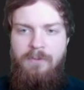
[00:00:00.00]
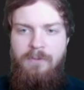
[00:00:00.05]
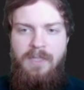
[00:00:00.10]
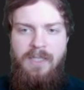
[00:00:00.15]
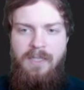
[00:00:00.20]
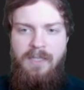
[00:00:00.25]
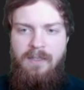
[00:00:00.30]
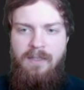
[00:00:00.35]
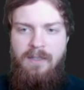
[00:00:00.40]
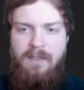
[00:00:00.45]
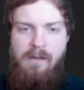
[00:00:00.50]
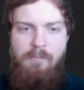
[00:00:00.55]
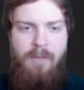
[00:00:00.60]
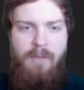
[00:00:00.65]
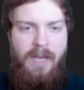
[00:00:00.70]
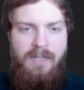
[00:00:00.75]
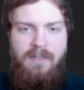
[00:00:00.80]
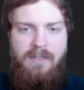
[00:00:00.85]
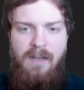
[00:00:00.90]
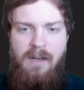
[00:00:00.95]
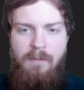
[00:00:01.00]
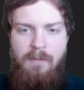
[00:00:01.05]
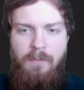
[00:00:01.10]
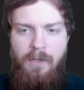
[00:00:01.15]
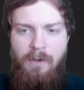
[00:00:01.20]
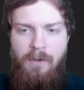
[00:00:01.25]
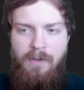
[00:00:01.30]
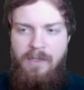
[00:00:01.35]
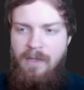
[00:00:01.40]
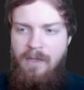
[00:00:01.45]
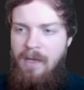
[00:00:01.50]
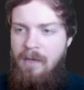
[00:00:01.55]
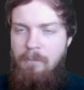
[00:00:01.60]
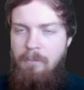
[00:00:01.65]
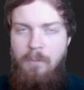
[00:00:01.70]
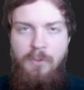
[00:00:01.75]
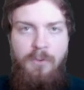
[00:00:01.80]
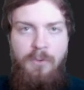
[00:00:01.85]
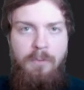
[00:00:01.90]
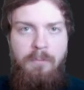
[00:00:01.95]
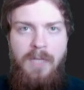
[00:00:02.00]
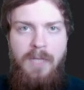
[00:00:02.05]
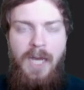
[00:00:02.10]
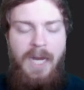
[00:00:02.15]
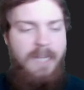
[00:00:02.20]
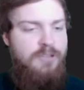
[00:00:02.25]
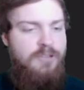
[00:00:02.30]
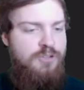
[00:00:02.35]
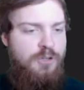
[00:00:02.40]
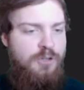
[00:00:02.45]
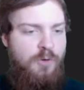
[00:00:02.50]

Really compact combo in blue and black in